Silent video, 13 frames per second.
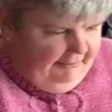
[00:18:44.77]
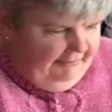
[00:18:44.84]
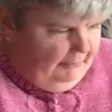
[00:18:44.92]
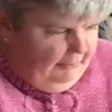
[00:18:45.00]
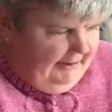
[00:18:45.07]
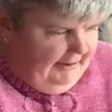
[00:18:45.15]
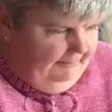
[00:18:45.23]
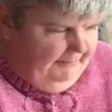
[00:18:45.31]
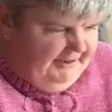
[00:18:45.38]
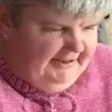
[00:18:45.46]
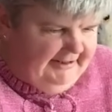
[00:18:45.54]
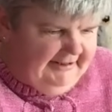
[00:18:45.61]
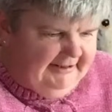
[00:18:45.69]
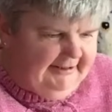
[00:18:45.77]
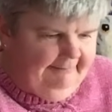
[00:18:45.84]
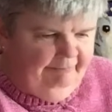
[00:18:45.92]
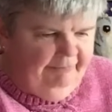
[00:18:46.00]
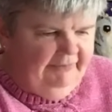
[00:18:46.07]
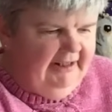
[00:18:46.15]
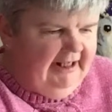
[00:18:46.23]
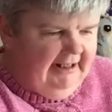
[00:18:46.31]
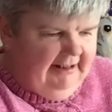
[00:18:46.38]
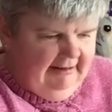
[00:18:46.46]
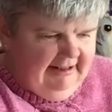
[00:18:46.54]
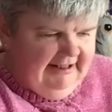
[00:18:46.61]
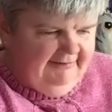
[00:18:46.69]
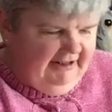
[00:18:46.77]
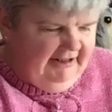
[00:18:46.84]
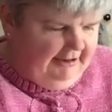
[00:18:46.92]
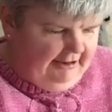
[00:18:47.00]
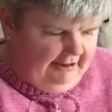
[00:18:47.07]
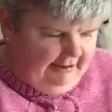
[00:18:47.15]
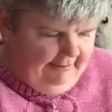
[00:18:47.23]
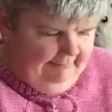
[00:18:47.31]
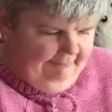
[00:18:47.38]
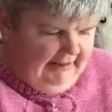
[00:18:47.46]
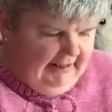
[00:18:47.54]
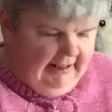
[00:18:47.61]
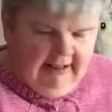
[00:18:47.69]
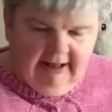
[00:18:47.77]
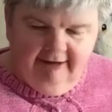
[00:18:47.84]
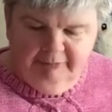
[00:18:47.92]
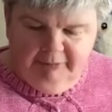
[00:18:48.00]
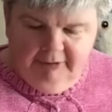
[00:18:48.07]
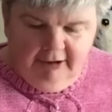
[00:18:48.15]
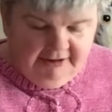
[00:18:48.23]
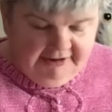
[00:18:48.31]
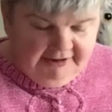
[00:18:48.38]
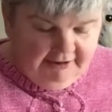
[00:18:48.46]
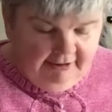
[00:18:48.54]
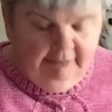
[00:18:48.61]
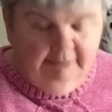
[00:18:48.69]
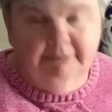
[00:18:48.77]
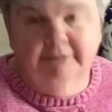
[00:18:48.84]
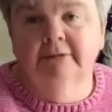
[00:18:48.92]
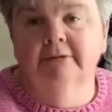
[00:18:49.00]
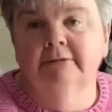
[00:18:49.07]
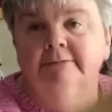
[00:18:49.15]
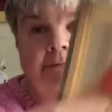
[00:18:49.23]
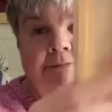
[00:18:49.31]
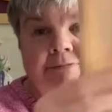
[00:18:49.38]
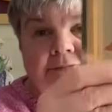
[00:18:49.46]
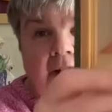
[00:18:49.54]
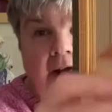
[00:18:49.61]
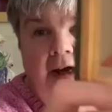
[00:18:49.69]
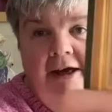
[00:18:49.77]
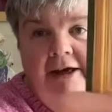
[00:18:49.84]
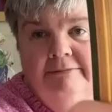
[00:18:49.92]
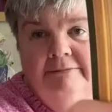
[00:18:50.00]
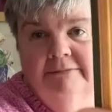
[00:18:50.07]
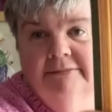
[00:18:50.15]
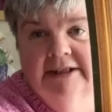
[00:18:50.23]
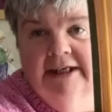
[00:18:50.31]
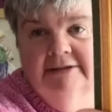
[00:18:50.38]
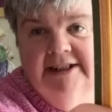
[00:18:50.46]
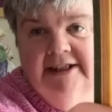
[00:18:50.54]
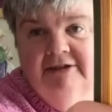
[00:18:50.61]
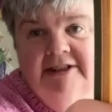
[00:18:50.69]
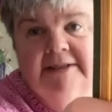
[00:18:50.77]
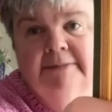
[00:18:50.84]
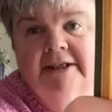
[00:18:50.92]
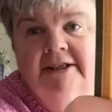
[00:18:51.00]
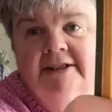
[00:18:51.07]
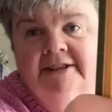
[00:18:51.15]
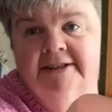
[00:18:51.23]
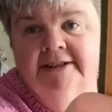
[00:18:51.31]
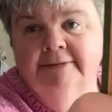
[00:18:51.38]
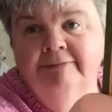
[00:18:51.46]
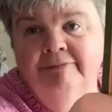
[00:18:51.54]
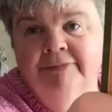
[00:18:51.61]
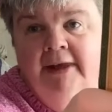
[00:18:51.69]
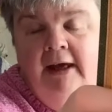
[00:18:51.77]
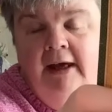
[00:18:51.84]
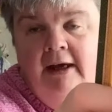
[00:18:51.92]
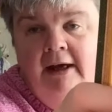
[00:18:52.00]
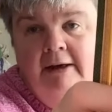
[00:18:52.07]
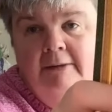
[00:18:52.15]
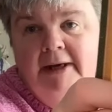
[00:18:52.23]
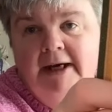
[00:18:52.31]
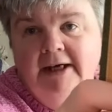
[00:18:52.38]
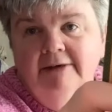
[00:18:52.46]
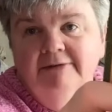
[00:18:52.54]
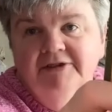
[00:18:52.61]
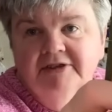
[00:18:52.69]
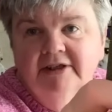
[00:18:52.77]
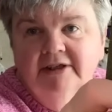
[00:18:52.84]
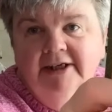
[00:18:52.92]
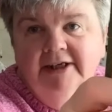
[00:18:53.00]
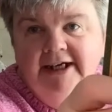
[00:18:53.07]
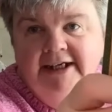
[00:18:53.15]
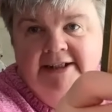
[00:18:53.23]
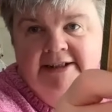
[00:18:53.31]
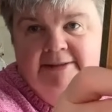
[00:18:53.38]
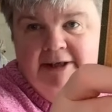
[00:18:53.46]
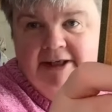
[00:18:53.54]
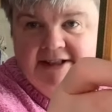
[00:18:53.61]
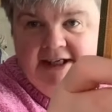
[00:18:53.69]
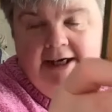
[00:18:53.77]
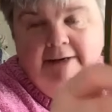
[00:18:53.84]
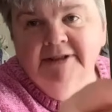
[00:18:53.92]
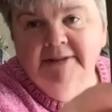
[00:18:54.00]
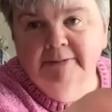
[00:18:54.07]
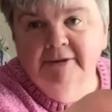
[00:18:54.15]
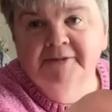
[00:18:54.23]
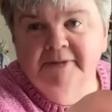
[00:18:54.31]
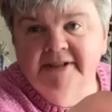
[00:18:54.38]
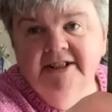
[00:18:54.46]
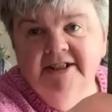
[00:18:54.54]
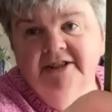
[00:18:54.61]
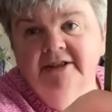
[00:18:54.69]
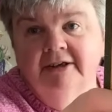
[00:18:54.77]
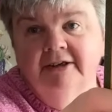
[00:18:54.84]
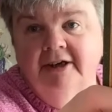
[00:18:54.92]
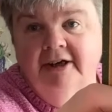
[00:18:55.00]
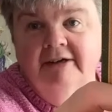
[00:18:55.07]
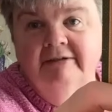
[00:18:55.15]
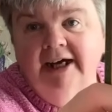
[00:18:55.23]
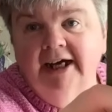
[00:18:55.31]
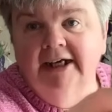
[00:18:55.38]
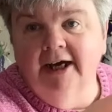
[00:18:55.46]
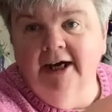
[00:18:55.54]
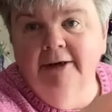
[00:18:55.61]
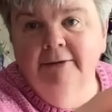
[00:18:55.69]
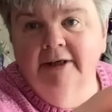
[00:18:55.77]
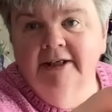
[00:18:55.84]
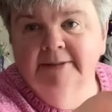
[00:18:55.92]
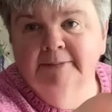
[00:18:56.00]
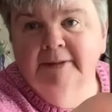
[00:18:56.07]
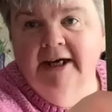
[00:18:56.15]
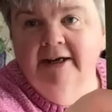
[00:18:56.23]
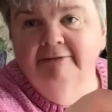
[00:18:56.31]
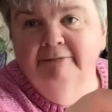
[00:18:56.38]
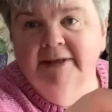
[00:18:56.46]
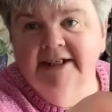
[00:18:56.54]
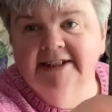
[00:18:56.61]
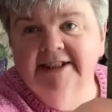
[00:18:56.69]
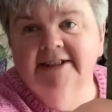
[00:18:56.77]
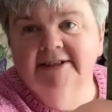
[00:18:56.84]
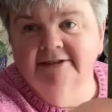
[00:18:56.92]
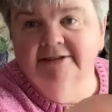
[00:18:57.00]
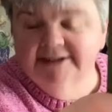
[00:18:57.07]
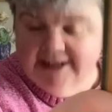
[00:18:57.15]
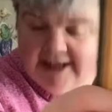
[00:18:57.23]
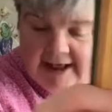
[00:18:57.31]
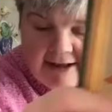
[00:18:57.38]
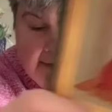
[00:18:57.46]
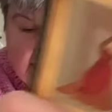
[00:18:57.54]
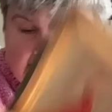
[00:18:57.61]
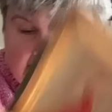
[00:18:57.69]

other whips in this video, I've brought up Celtic Christmas by Lavender and Lace because I am supposed to be stitching on her right now as part of my seasonal sale,